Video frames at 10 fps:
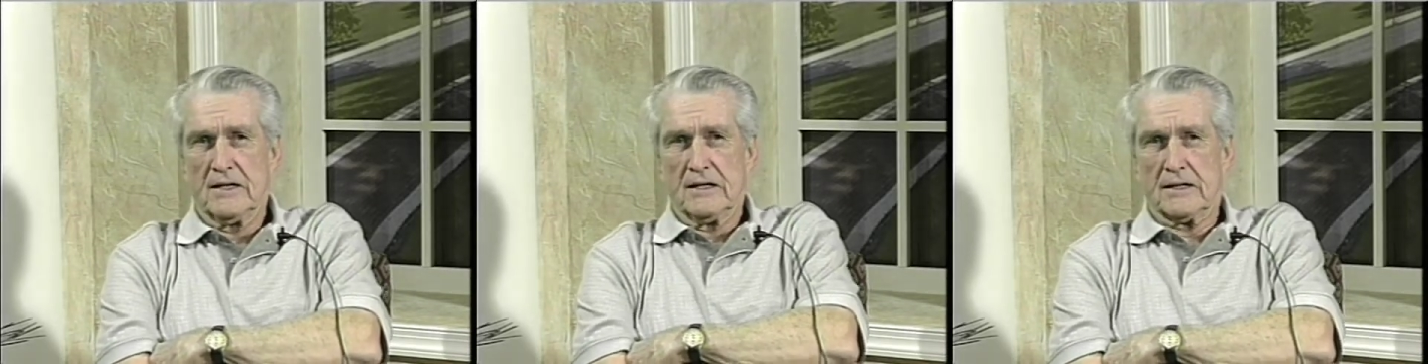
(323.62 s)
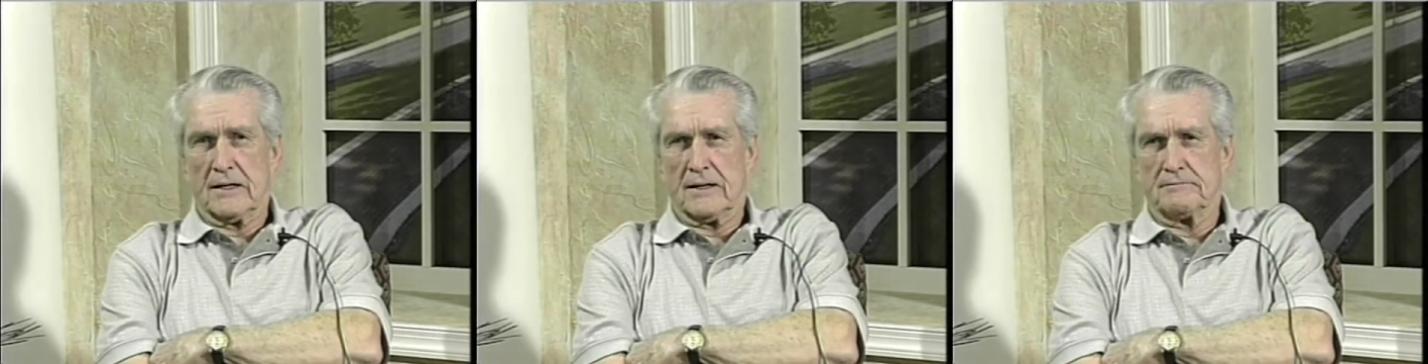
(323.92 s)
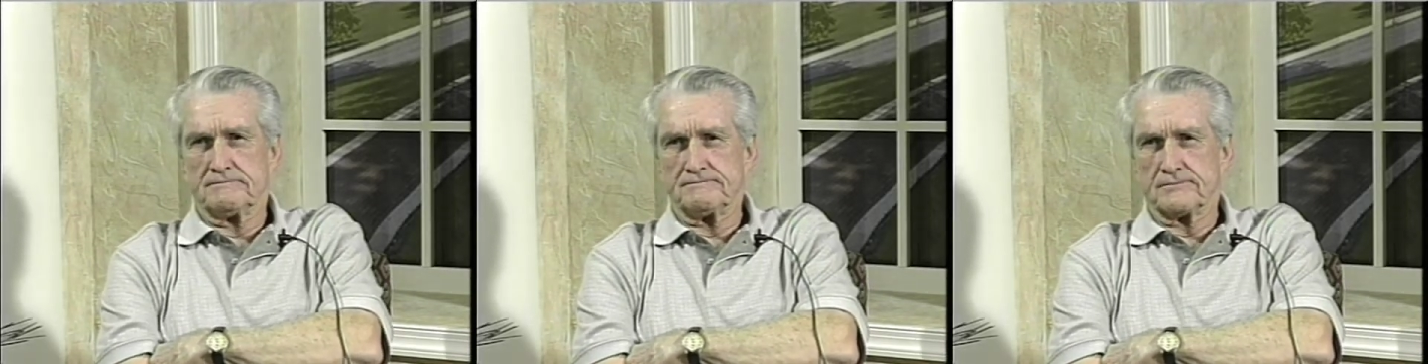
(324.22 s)

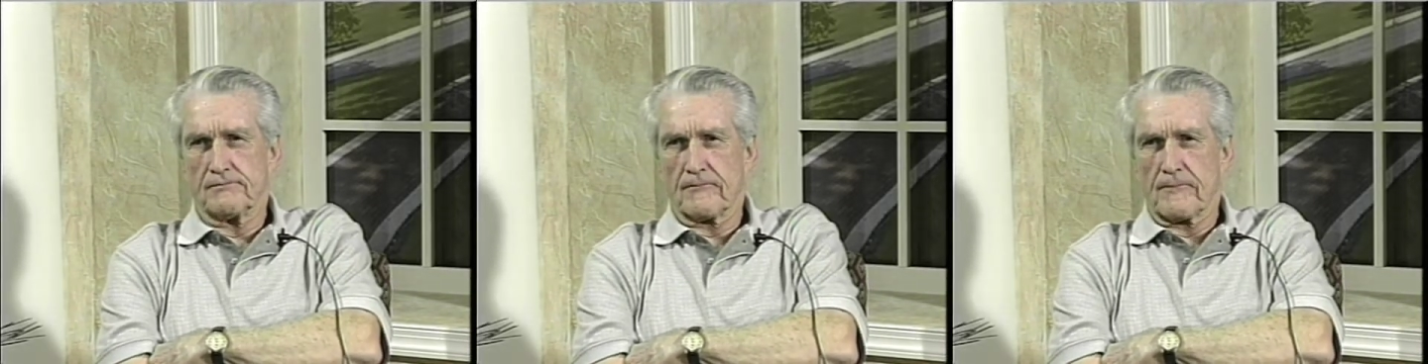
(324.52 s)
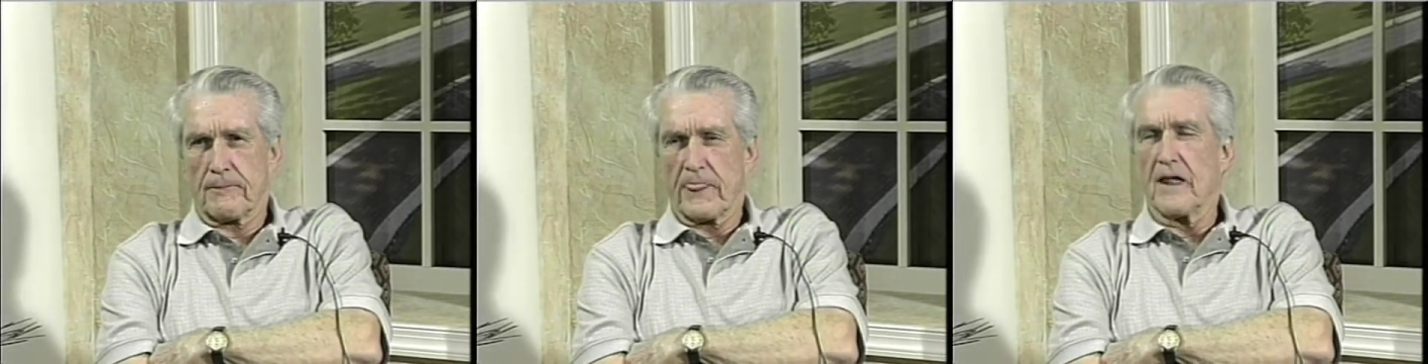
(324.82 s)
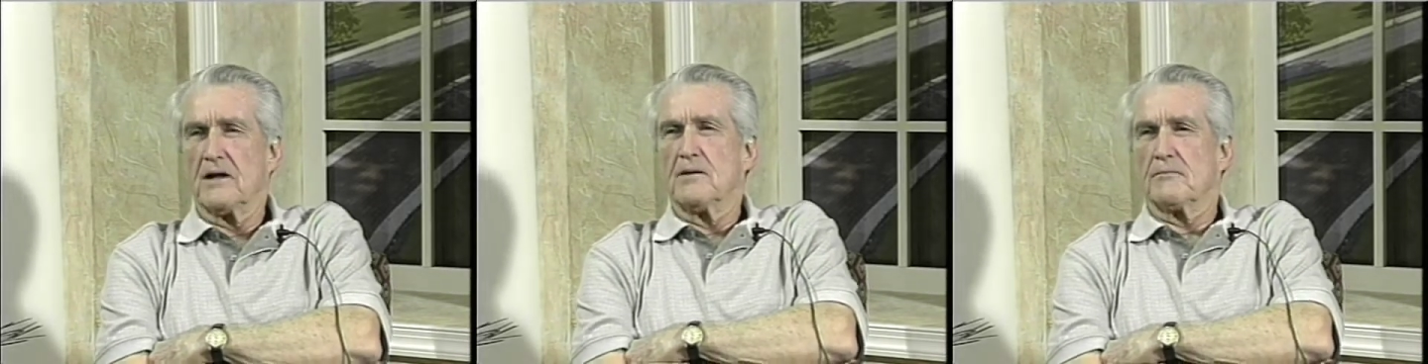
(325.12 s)

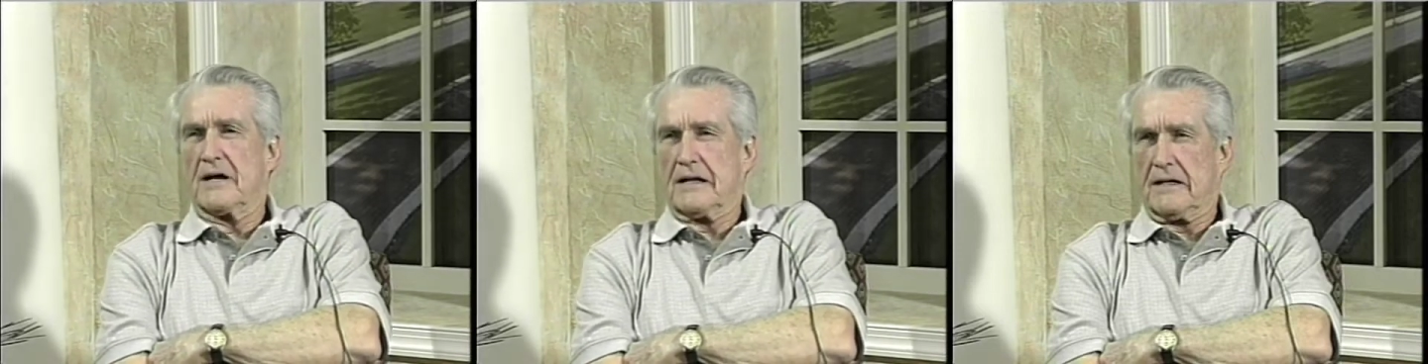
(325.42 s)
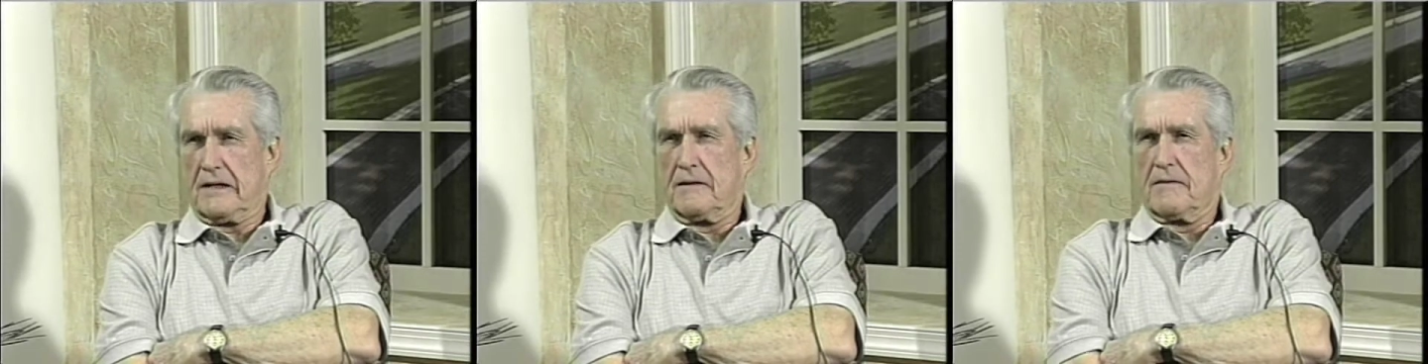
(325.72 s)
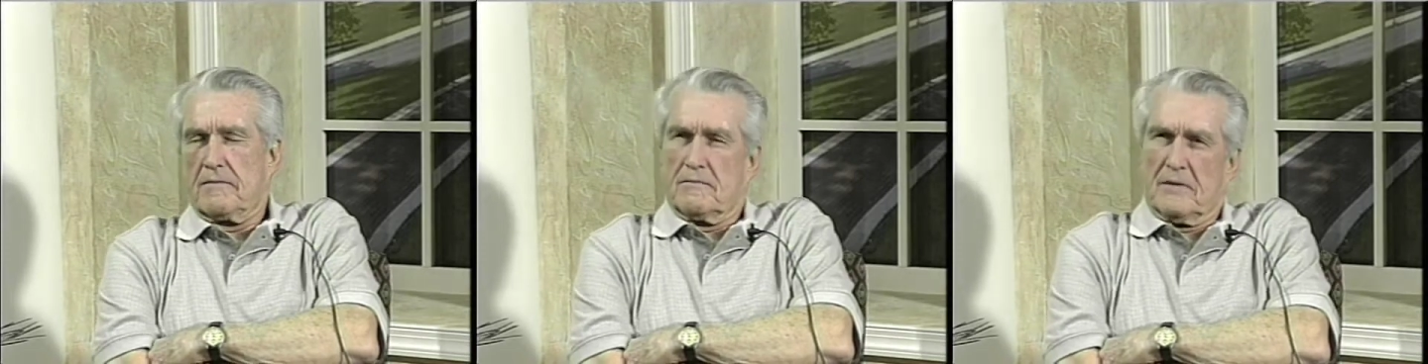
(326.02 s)
But
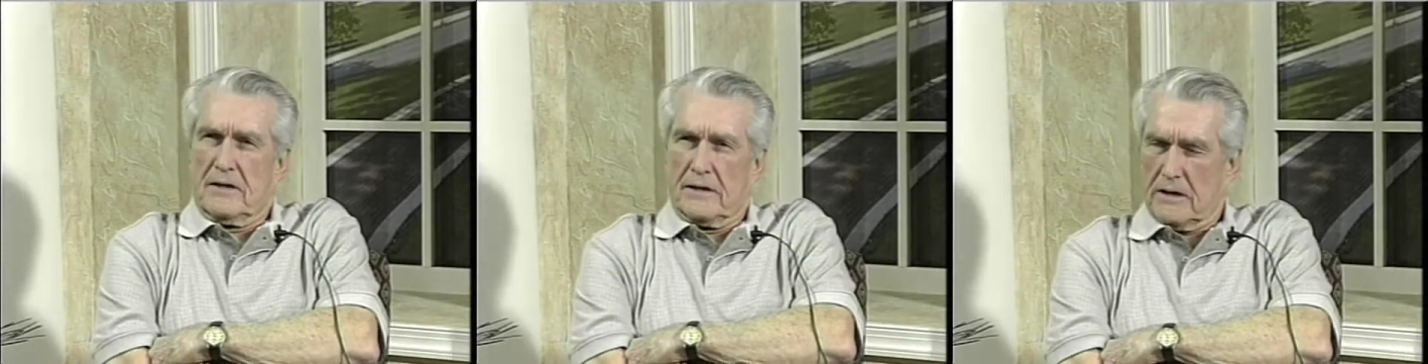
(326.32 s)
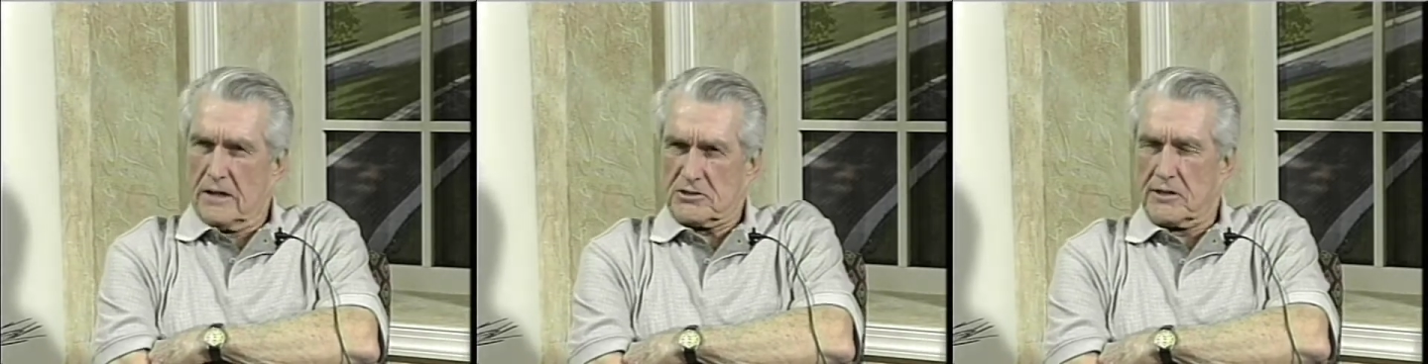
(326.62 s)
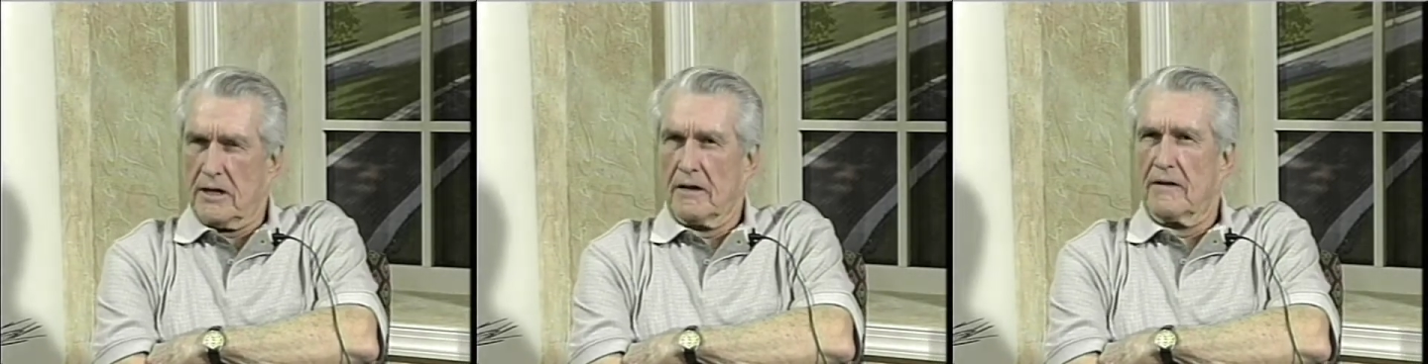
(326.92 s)
in a
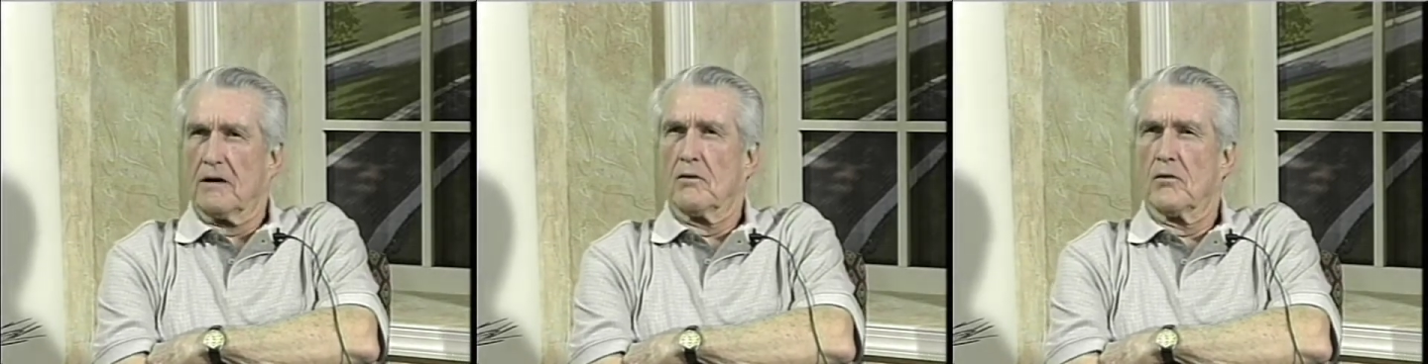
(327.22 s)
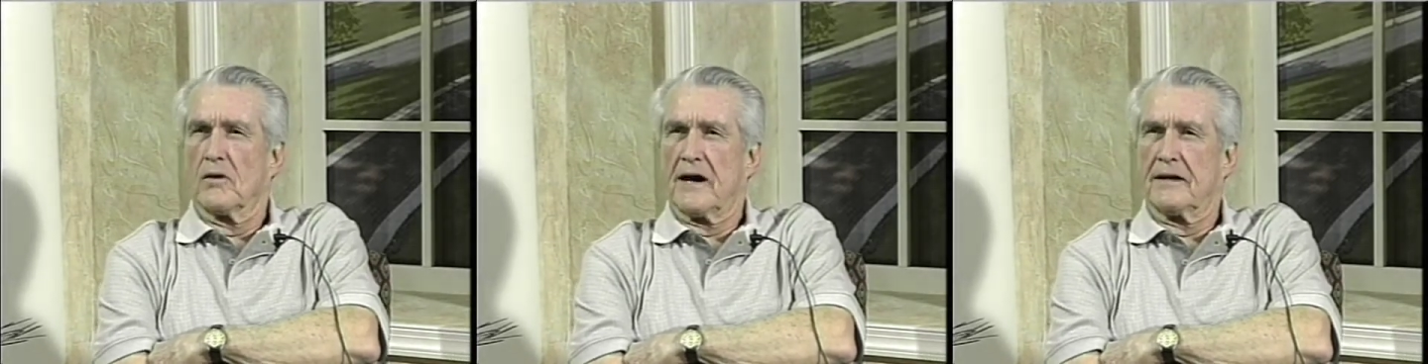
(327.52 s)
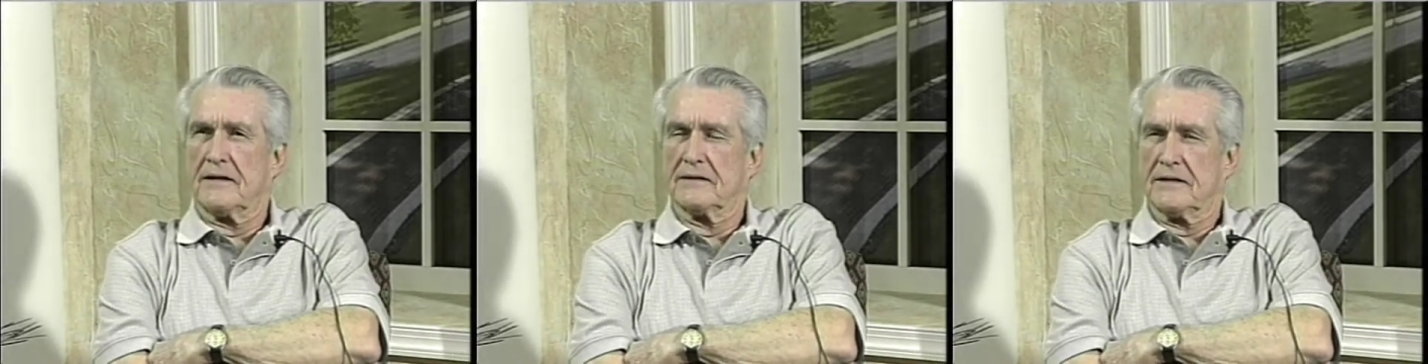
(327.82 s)
nutshell, the whole
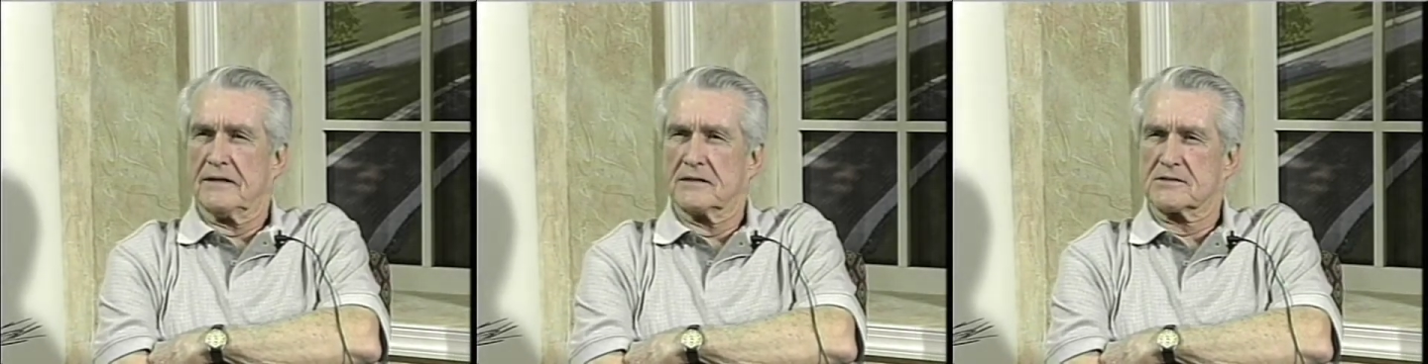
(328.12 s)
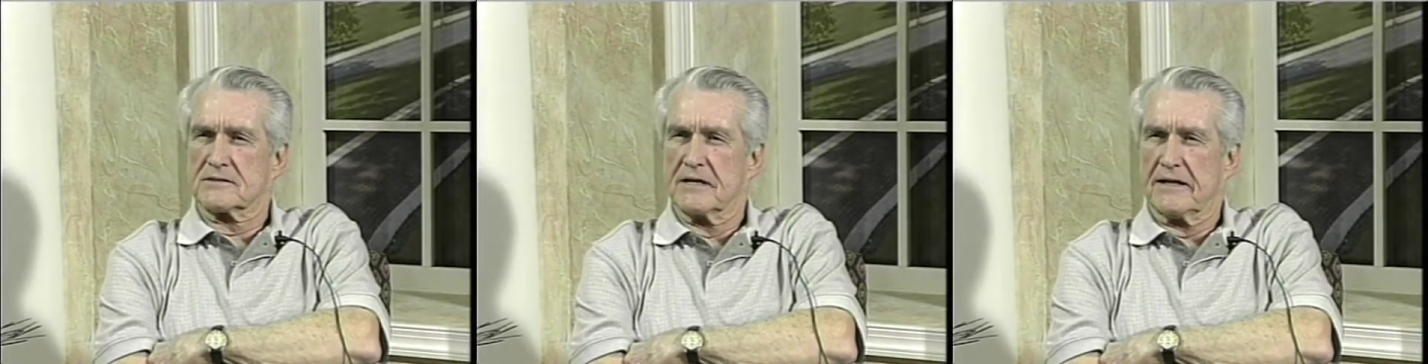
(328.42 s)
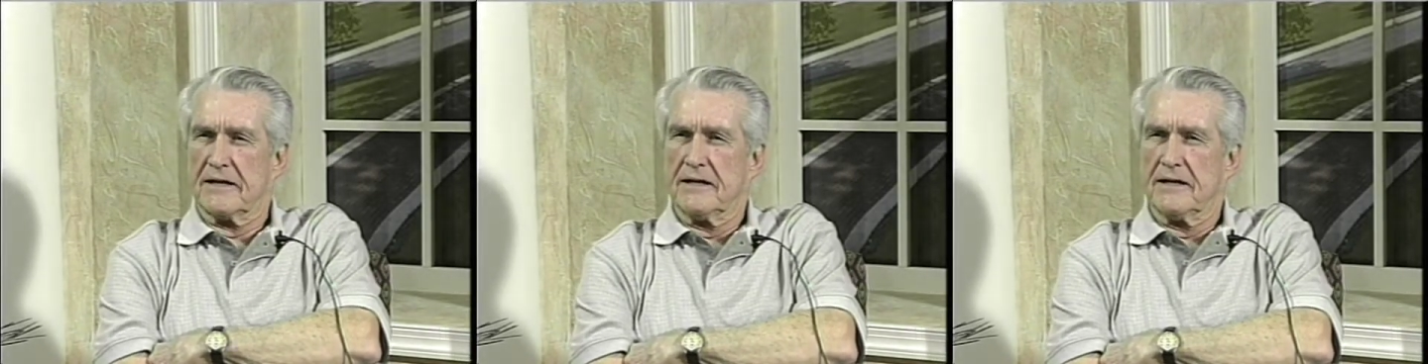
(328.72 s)
idea is that